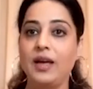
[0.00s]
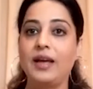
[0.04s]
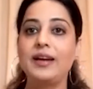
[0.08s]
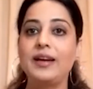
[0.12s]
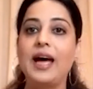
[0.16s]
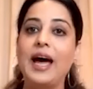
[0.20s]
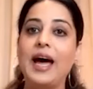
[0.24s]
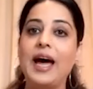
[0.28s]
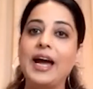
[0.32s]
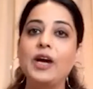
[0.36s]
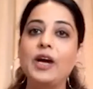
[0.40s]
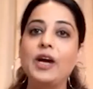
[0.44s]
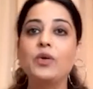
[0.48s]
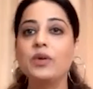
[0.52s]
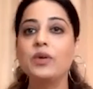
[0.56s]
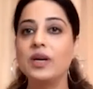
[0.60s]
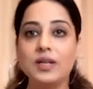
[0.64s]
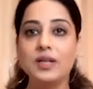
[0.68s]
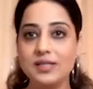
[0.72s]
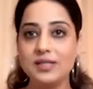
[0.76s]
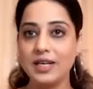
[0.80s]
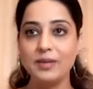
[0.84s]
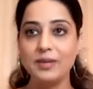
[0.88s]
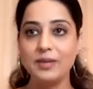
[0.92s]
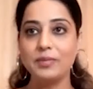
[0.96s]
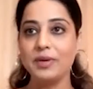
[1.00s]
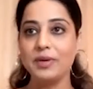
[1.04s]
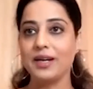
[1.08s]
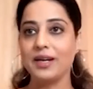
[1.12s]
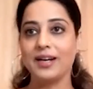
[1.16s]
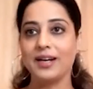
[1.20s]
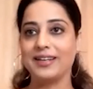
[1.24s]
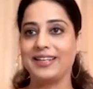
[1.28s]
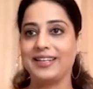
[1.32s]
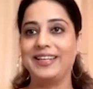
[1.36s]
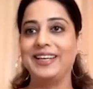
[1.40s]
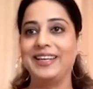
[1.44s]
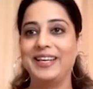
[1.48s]
And I don't understand
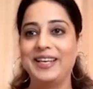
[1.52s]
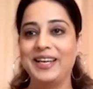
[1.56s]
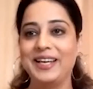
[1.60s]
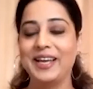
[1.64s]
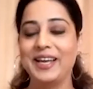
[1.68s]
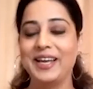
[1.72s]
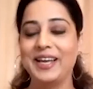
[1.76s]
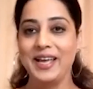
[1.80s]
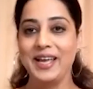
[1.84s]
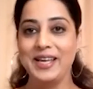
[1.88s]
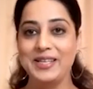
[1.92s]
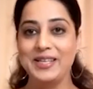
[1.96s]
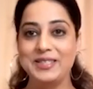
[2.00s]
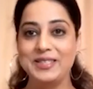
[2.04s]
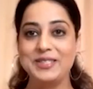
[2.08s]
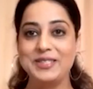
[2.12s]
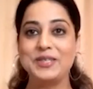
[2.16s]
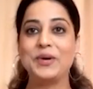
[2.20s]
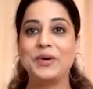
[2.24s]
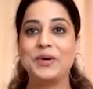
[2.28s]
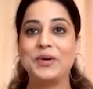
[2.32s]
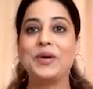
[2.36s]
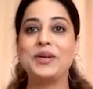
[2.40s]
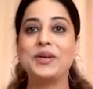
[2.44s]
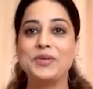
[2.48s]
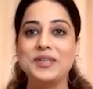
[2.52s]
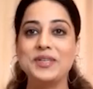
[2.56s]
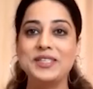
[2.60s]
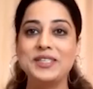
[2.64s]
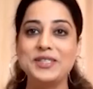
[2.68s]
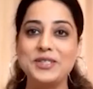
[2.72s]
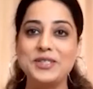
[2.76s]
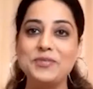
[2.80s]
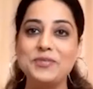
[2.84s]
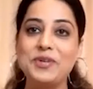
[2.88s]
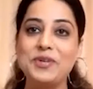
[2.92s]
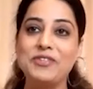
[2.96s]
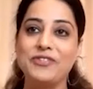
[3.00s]
Marathi. So it was
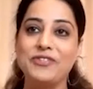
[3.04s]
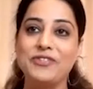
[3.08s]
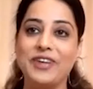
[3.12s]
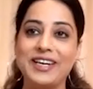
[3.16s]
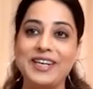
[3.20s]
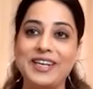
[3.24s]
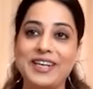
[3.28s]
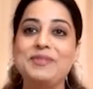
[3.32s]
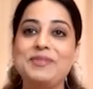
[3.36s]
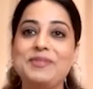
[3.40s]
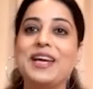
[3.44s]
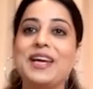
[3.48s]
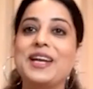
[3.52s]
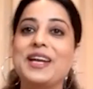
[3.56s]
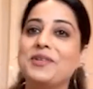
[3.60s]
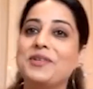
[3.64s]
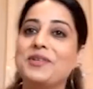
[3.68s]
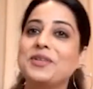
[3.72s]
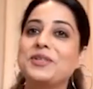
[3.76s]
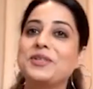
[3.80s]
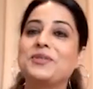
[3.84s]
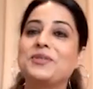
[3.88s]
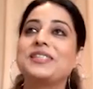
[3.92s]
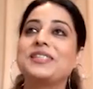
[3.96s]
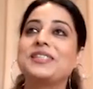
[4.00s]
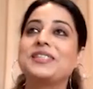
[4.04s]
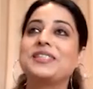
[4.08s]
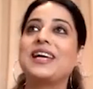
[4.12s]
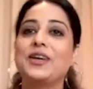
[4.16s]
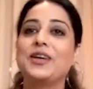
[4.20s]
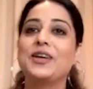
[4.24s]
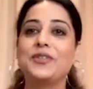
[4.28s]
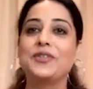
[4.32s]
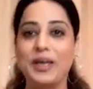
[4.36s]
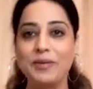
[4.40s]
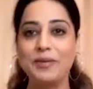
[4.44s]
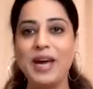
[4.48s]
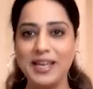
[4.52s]
used to be funny. Me and I used to be
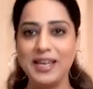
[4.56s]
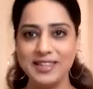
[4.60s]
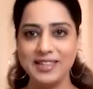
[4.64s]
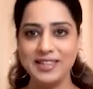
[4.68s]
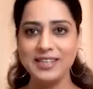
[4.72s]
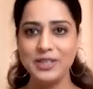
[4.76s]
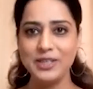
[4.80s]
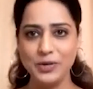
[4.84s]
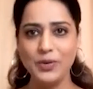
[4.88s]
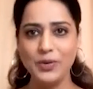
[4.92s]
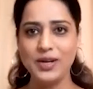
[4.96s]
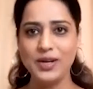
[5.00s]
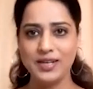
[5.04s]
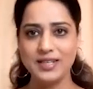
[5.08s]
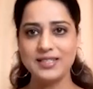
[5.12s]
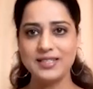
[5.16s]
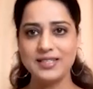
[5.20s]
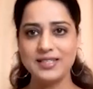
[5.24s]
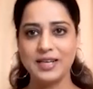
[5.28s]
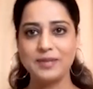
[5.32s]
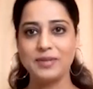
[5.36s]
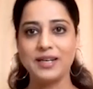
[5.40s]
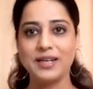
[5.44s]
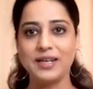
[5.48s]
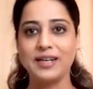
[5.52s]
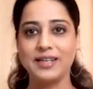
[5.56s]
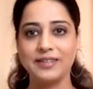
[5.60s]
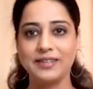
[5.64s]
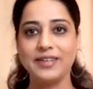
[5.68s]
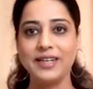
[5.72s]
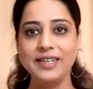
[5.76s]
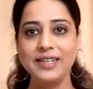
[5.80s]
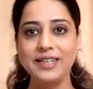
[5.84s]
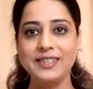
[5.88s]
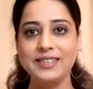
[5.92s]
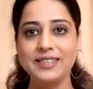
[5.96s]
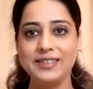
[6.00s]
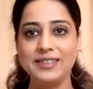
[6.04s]
standing over there. But I think you understand Marathi,
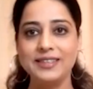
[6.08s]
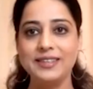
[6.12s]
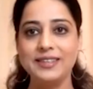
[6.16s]
right?